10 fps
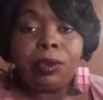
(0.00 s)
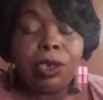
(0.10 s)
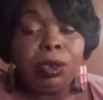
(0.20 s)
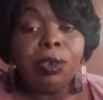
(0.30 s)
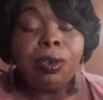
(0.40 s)

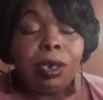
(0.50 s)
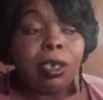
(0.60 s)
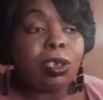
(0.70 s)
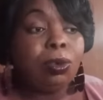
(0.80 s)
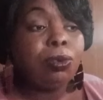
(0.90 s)
She took her
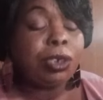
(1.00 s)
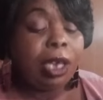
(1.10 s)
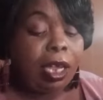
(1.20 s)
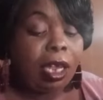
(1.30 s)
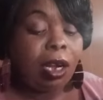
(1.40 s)
to school.
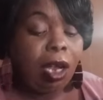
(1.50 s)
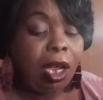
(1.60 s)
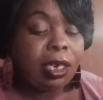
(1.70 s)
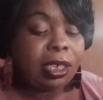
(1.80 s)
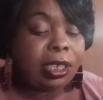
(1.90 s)
She had her
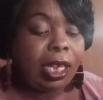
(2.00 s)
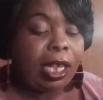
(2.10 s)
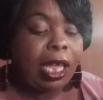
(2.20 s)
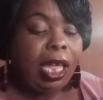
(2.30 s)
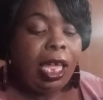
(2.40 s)

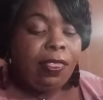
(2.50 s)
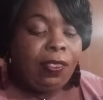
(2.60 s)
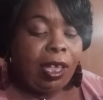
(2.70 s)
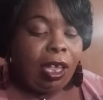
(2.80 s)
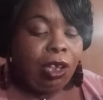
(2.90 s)
understand
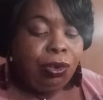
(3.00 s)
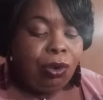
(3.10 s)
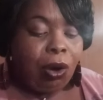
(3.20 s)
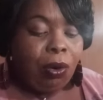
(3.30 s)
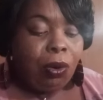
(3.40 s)
that, you
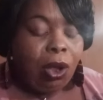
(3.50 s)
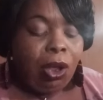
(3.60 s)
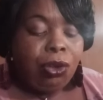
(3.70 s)
know,